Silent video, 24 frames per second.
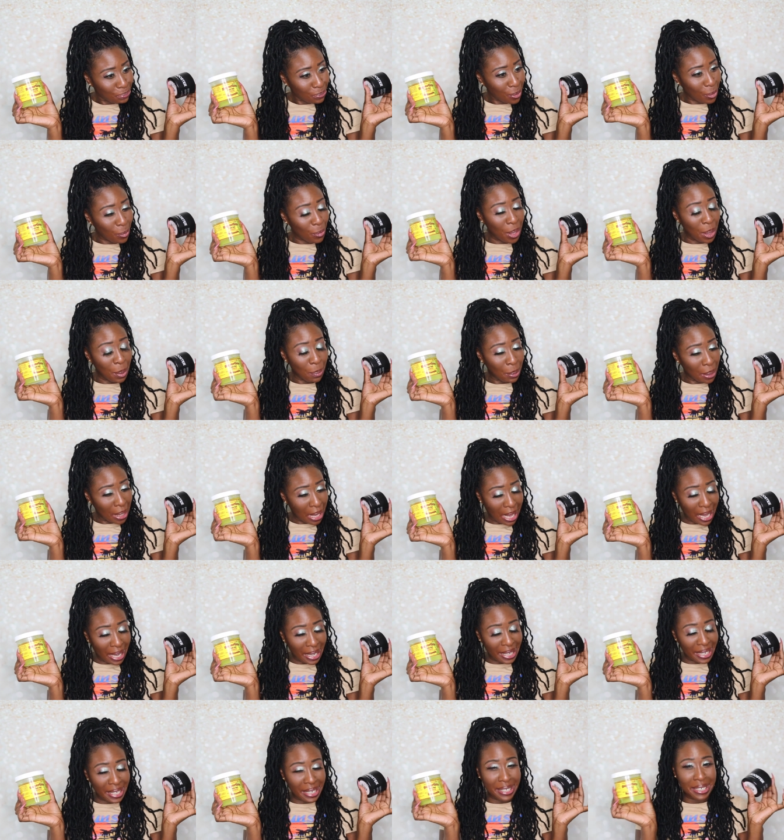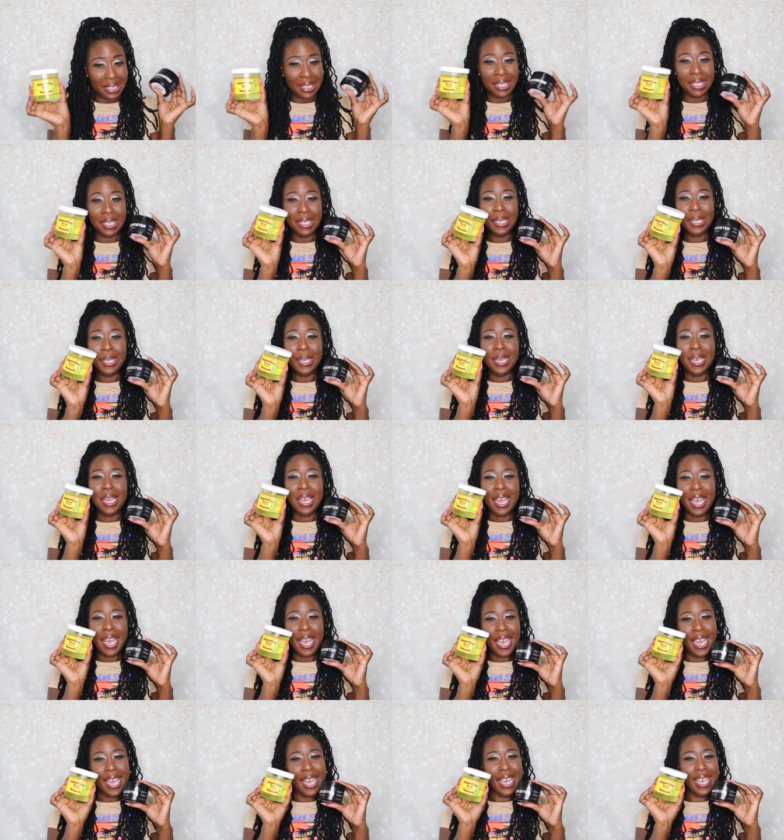when applying
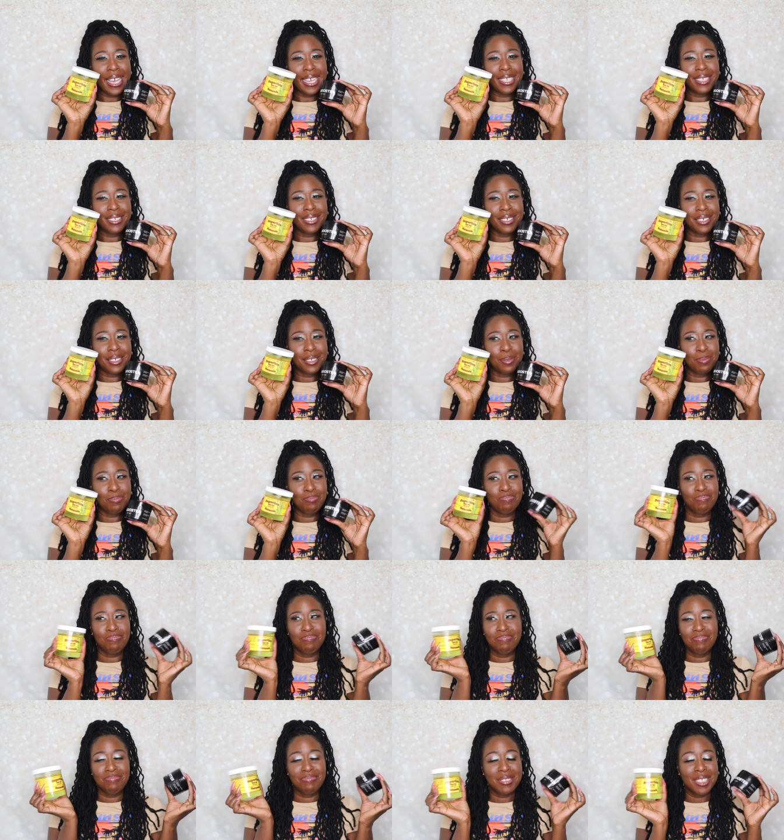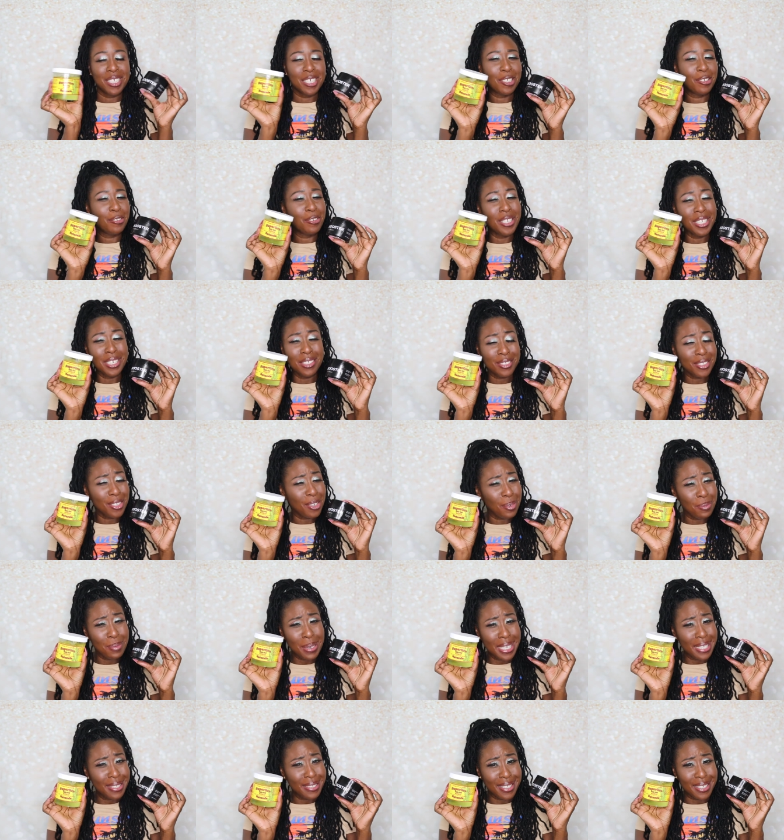and the ingredients are
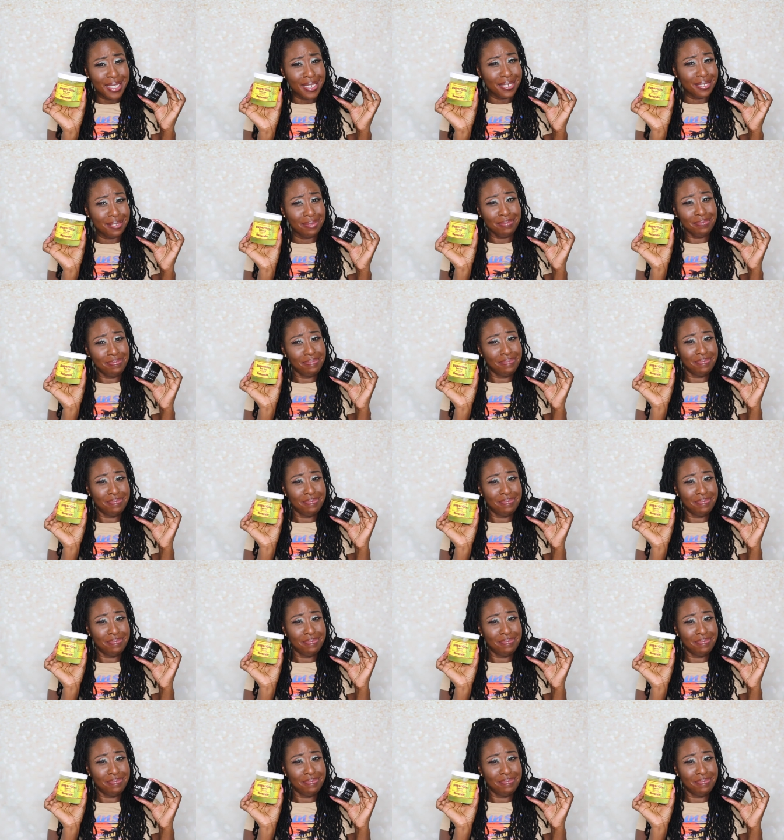amazing.